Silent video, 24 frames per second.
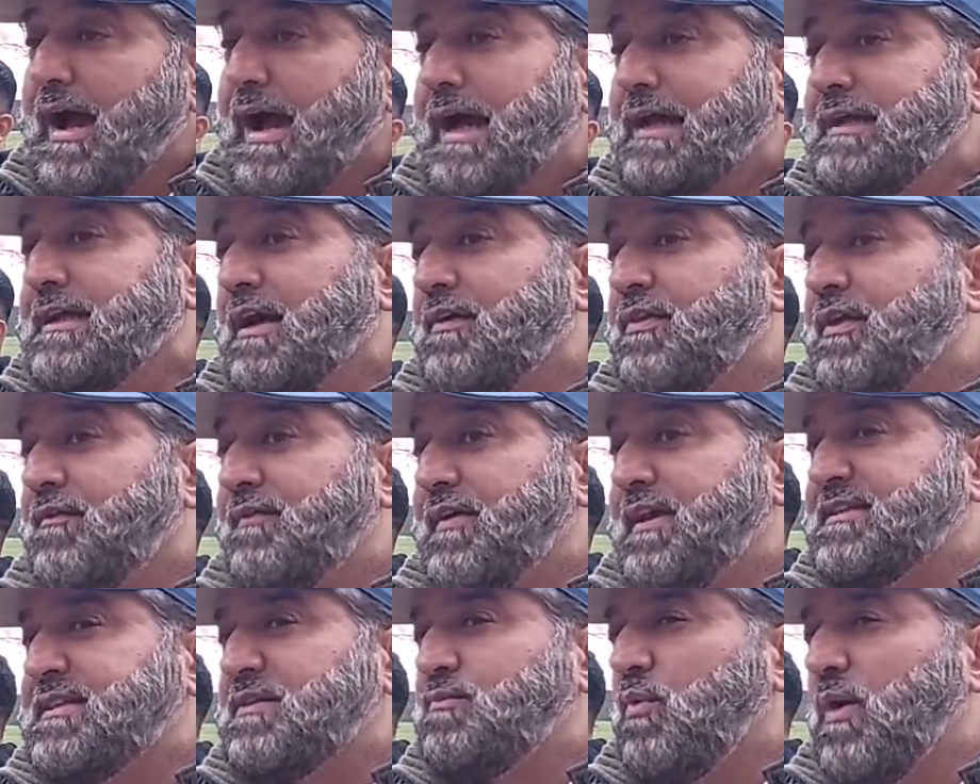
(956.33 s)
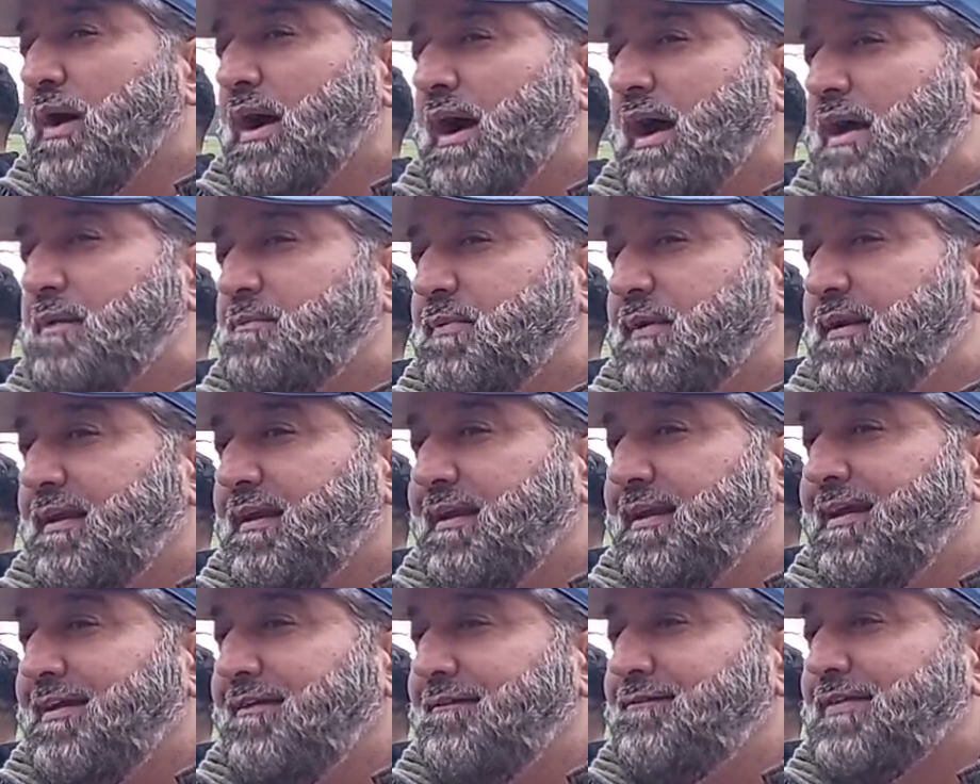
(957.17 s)
Now, the reason why I
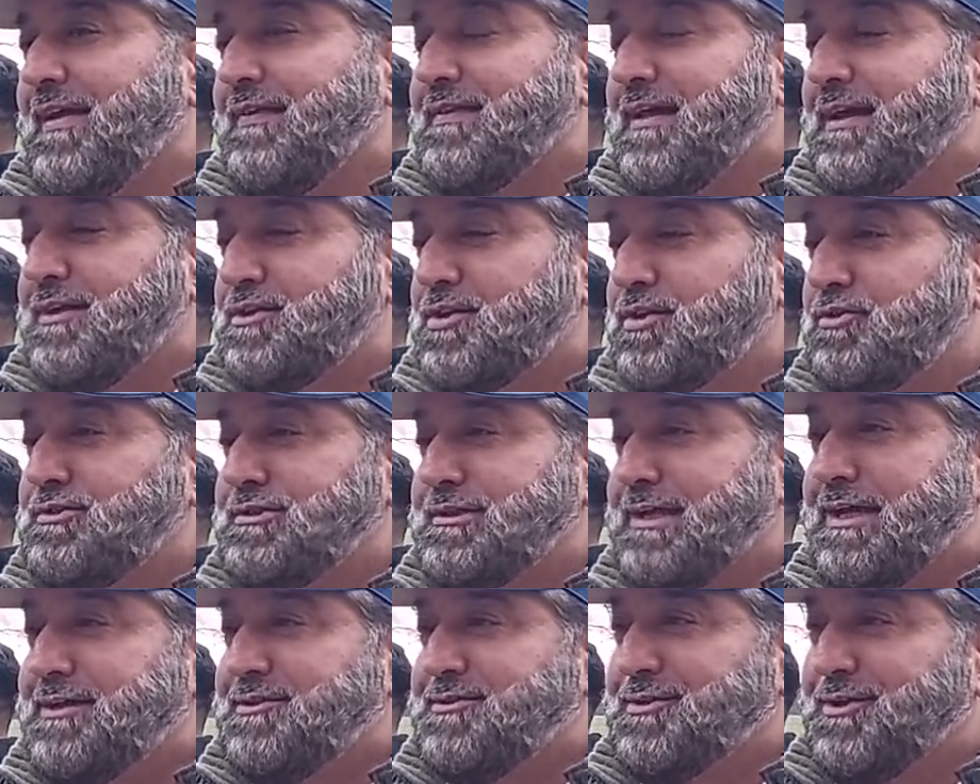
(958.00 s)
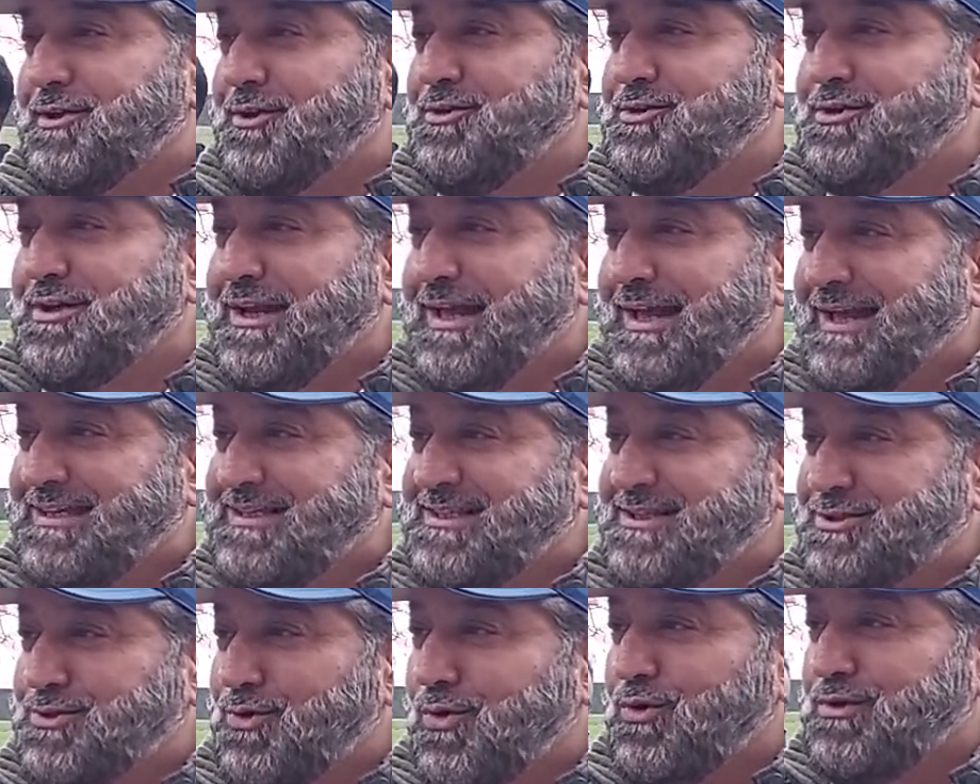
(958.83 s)
believe that the two-state solution
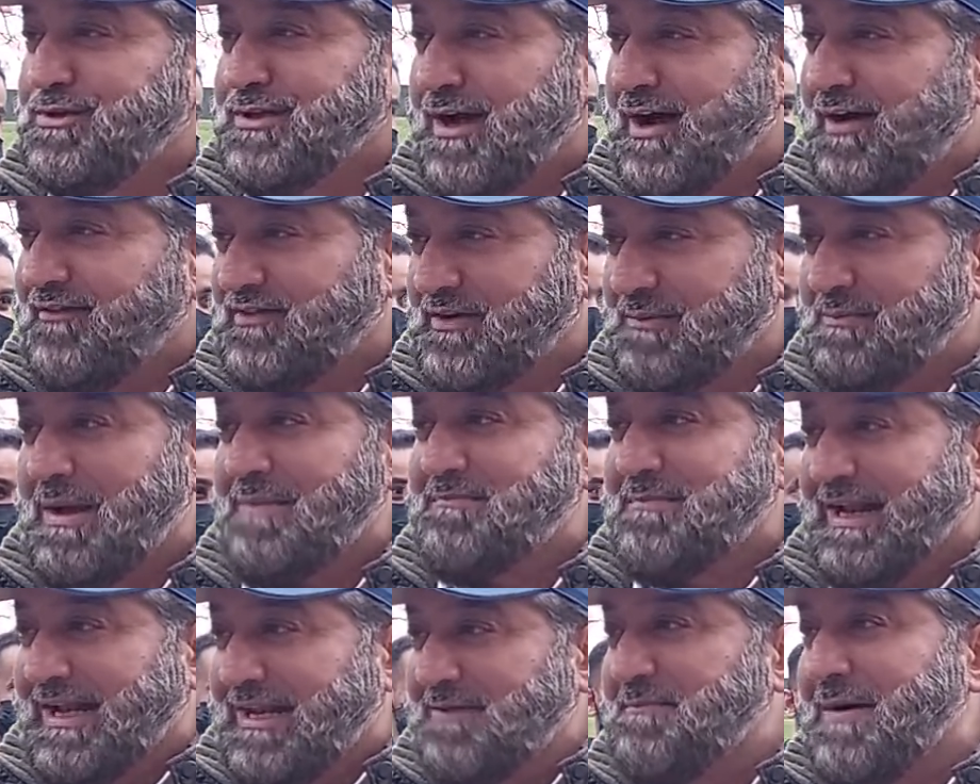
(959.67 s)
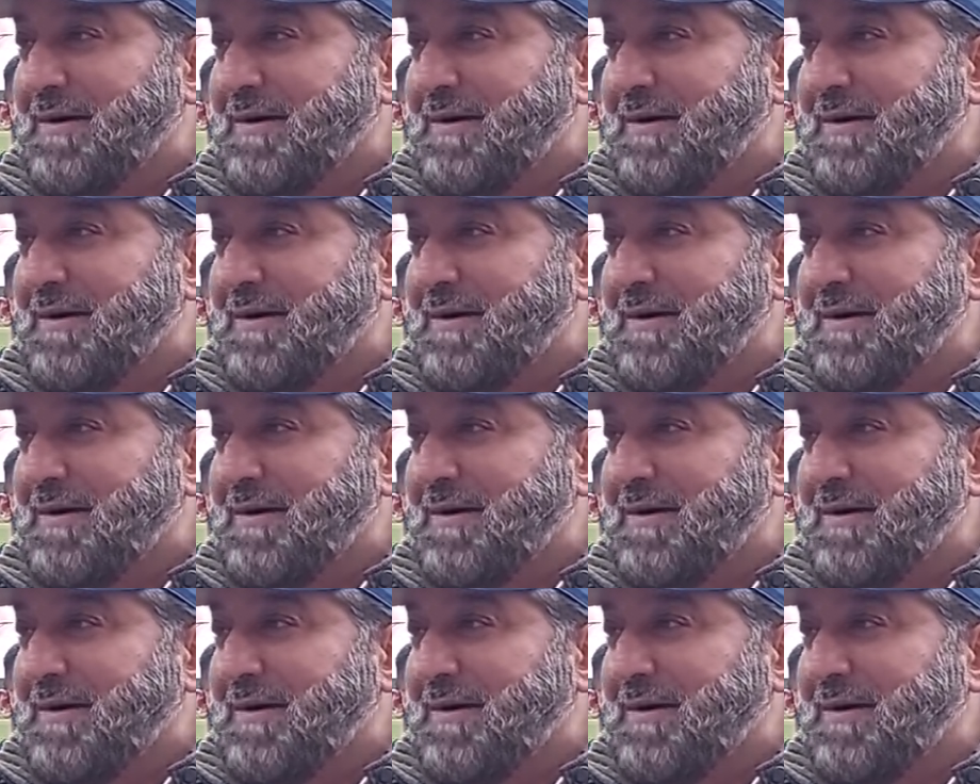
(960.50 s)
is sought after by many